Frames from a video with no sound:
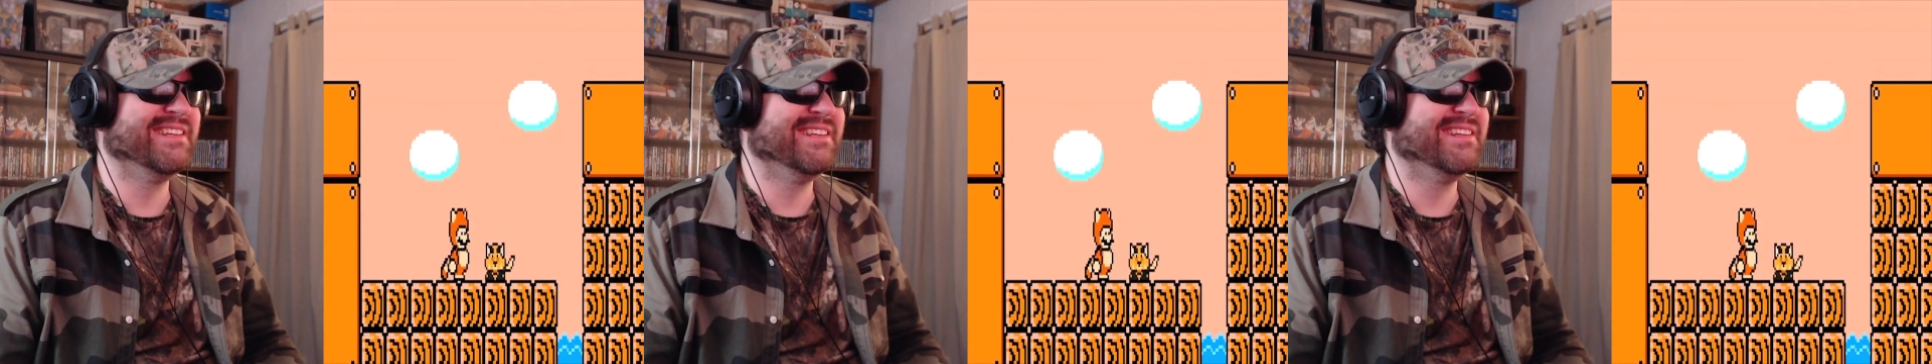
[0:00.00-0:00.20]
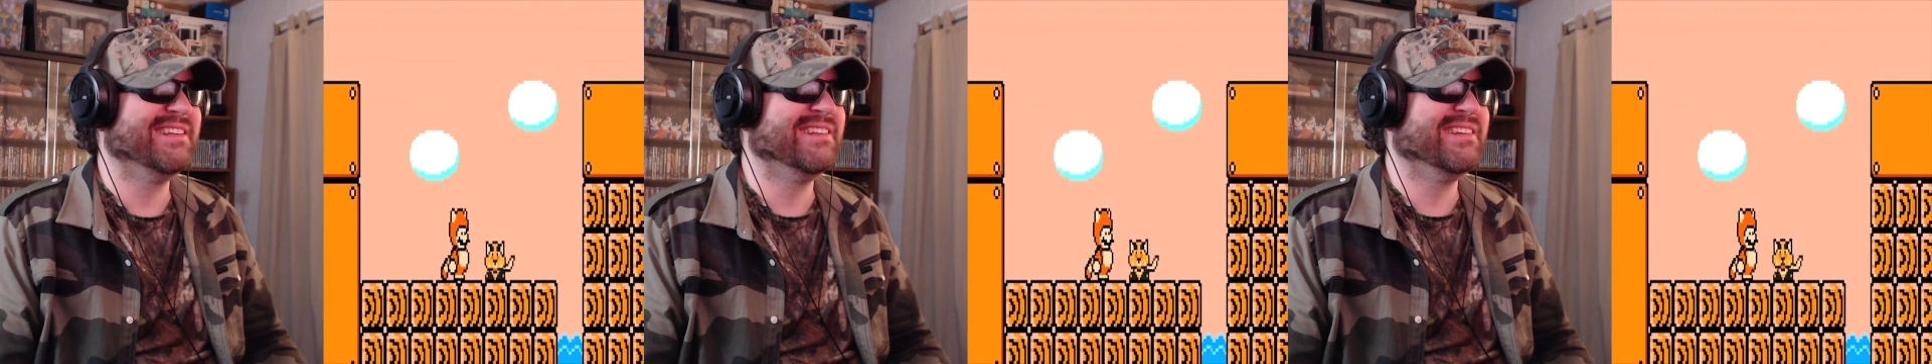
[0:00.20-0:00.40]

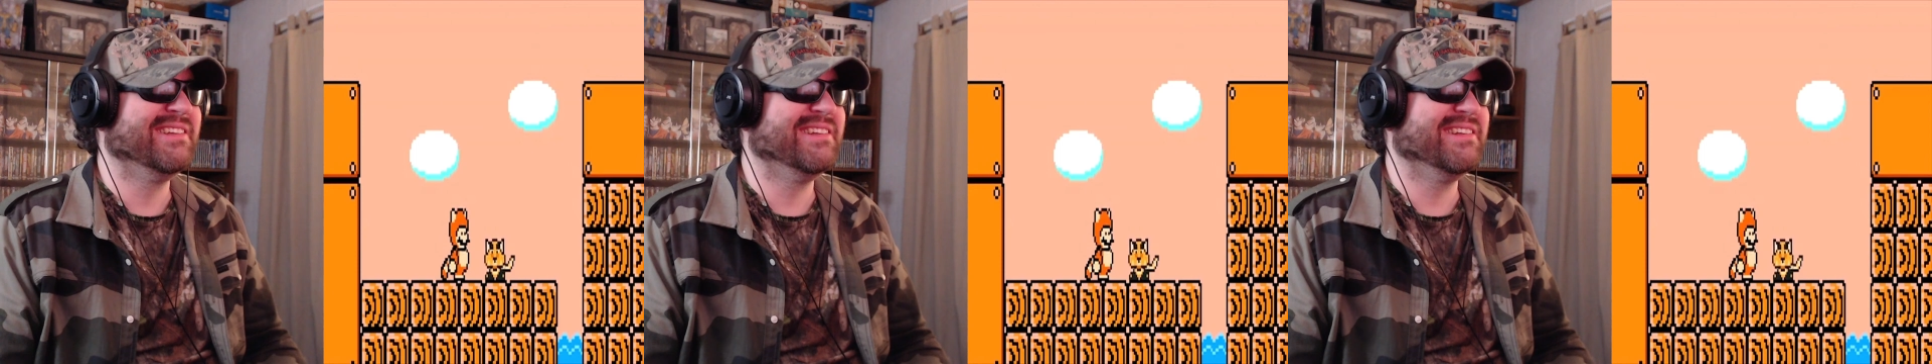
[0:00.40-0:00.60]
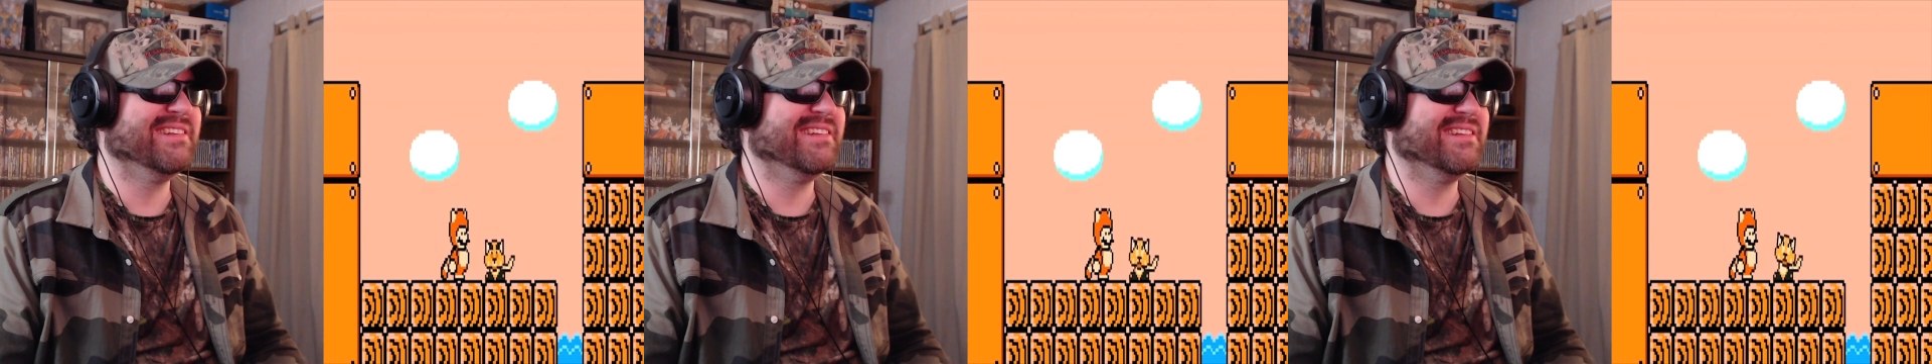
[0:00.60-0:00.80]
wolf
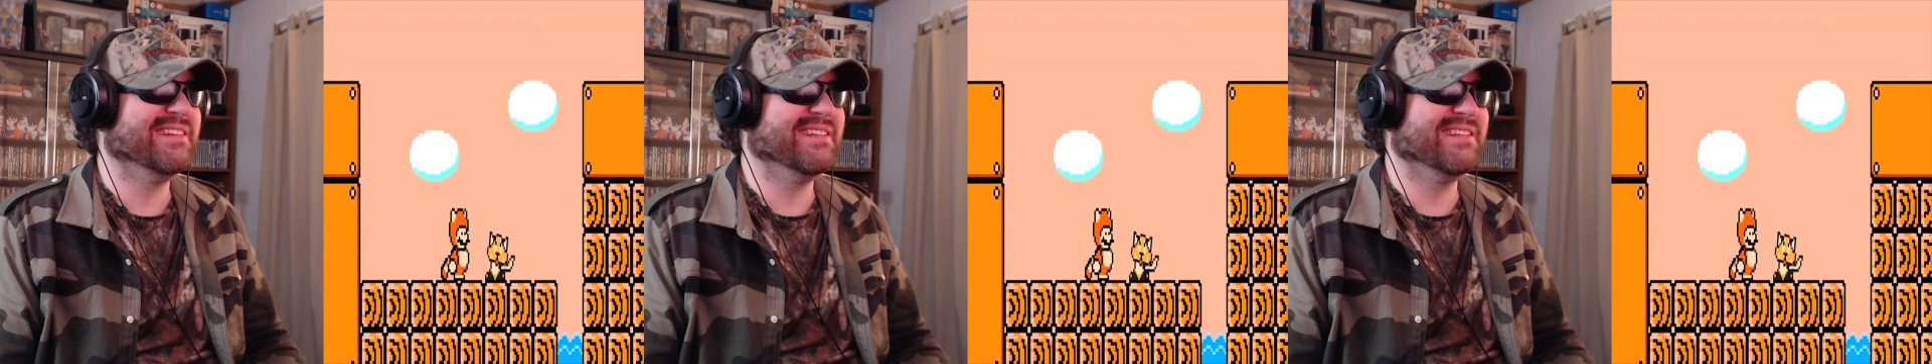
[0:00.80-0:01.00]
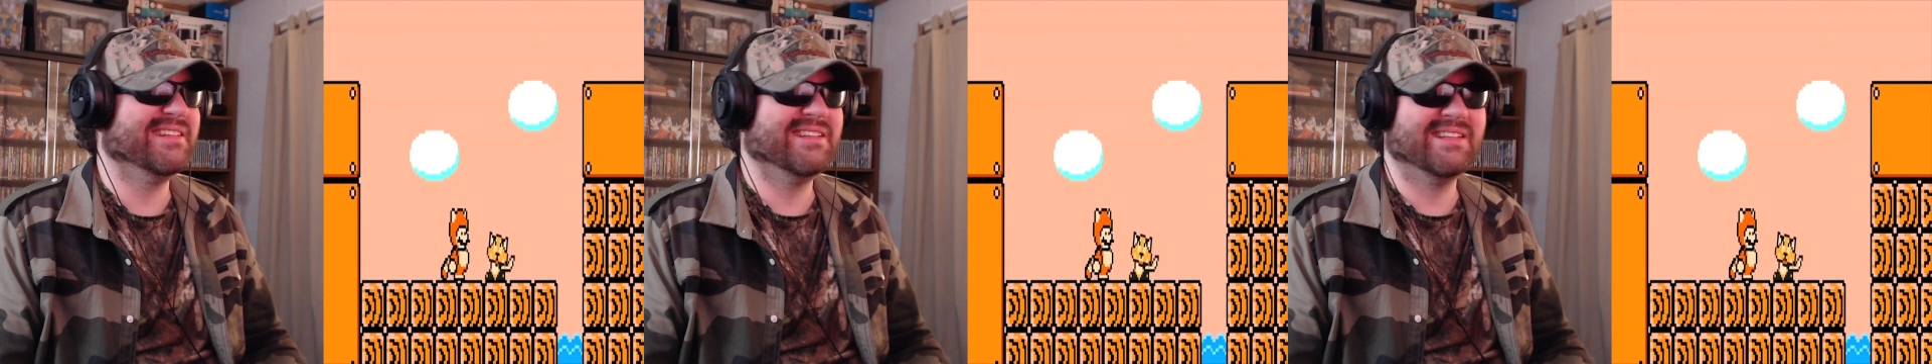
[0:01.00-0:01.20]
fox
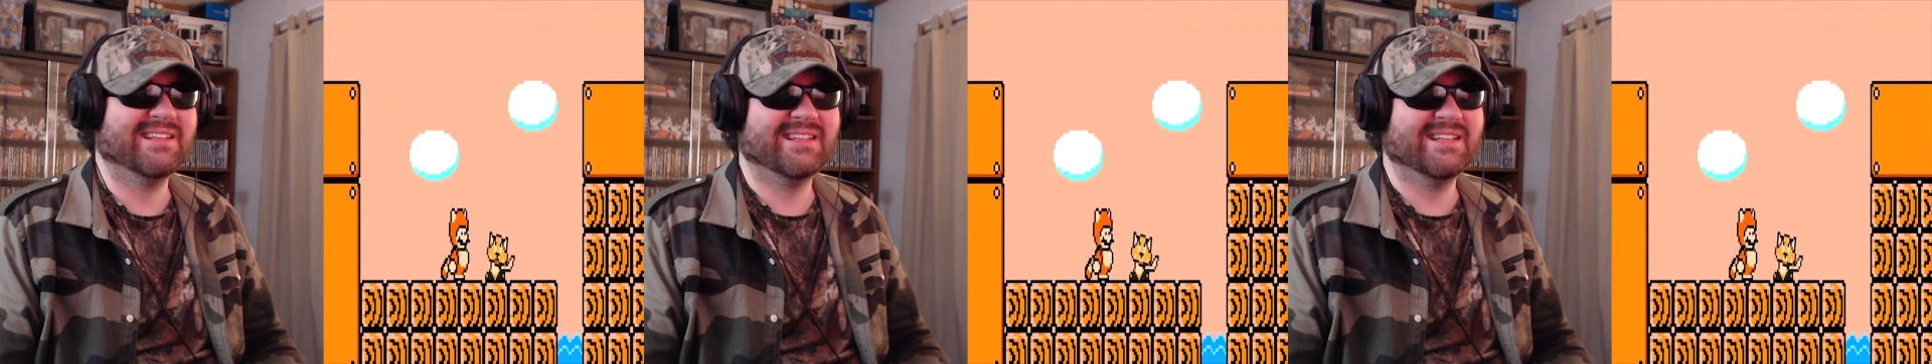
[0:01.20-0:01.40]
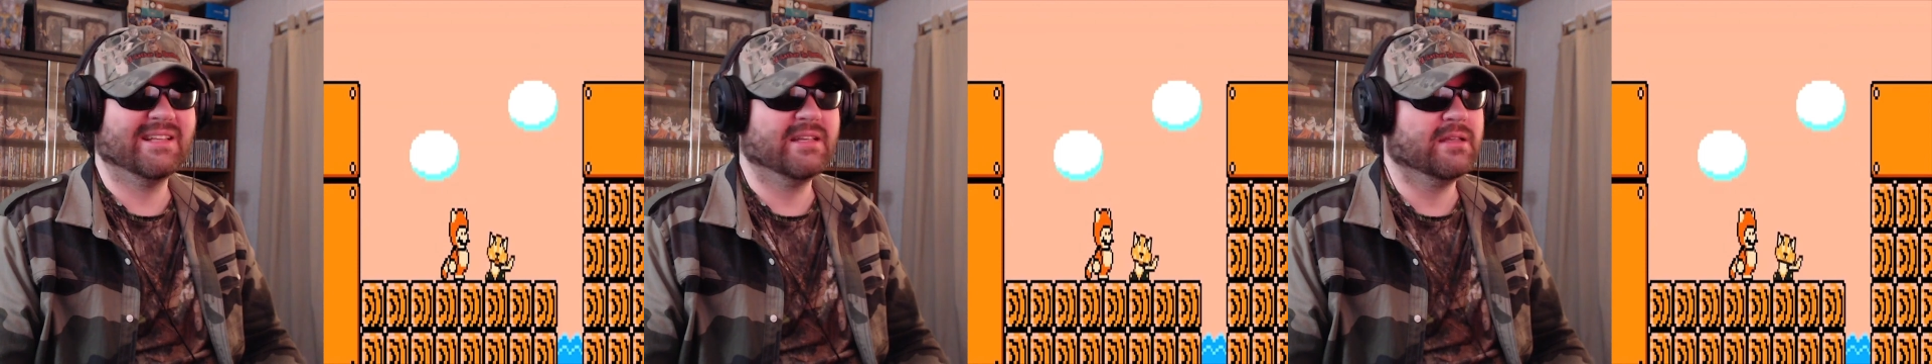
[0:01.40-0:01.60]

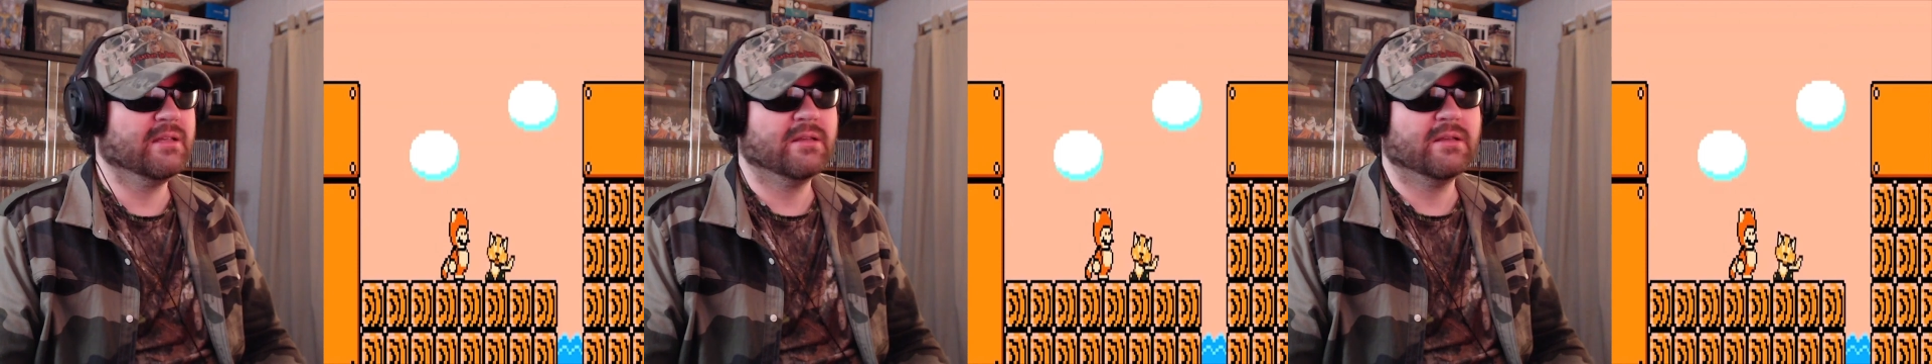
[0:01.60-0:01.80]
howling in